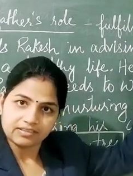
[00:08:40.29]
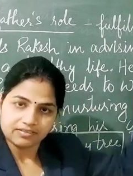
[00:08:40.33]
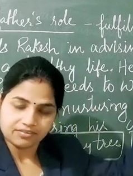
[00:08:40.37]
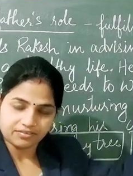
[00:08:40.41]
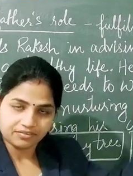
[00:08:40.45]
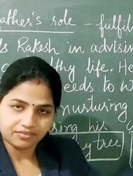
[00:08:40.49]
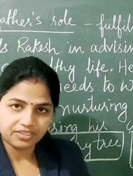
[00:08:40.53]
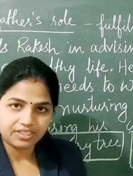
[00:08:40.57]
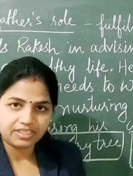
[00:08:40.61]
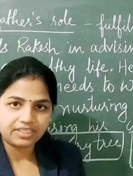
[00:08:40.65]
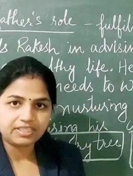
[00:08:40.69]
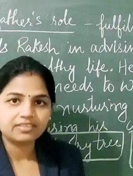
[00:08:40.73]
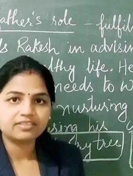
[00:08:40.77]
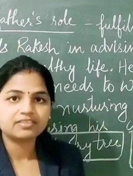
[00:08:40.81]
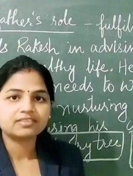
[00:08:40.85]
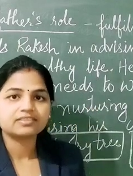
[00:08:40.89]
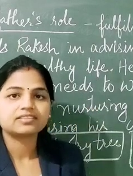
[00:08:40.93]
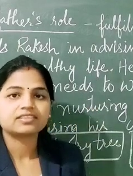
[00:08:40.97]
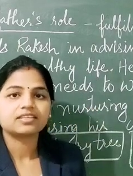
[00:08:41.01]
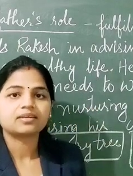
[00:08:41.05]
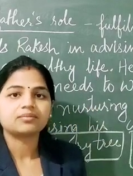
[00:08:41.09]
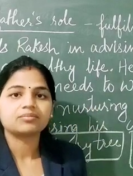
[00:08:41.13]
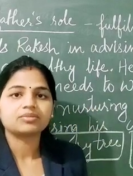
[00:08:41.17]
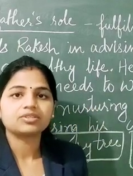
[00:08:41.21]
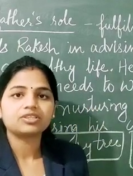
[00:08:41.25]
Read the
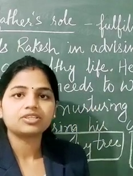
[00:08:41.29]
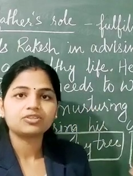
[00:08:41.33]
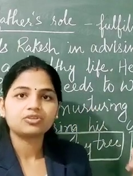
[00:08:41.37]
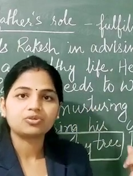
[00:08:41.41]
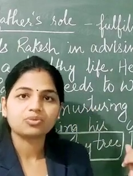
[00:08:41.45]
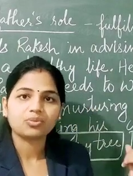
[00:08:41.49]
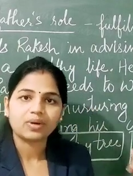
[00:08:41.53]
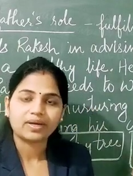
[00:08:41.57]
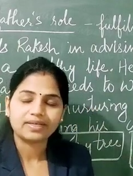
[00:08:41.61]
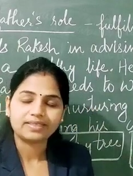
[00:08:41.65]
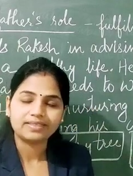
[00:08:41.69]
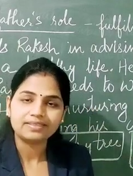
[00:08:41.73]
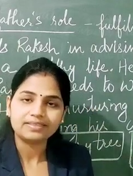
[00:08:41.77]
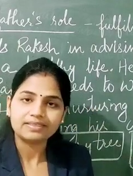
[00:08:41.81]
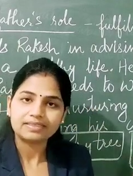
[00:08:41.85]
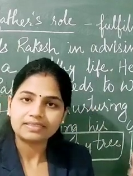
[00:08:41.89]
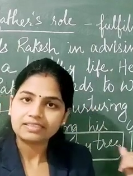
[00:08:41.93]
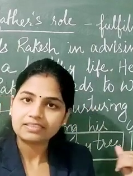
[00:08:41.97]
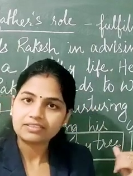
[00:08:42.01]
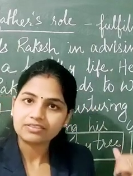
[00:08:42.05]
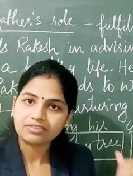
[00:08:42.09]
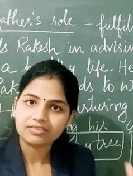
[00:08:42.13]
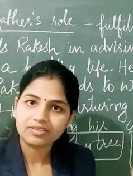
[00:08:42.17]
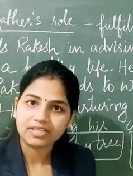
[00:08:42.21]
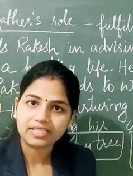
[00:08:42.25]
summary twice
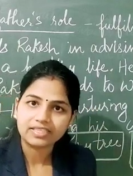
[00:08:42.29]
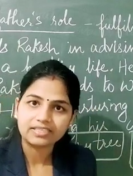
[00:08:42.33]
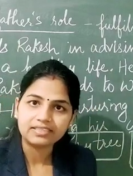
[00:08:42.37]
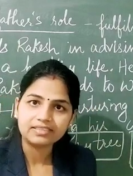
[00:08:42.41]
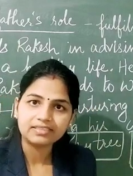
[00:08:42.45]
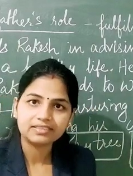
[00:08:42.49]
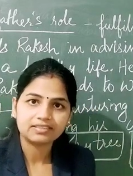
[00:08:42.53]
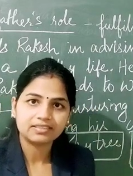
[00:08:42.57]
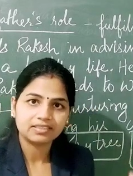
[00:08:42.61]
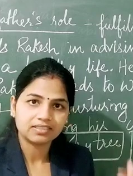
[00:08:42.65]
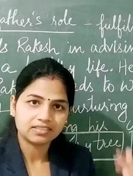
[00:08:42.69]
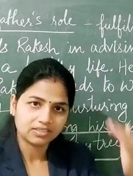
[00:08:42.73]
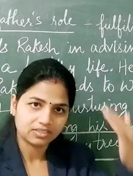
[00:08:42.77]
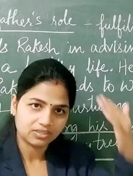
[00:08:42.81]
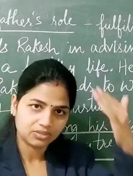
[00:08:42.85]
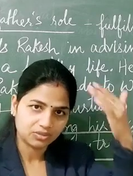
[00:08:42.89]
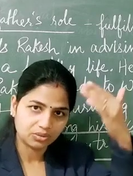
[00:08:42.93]
and thrice.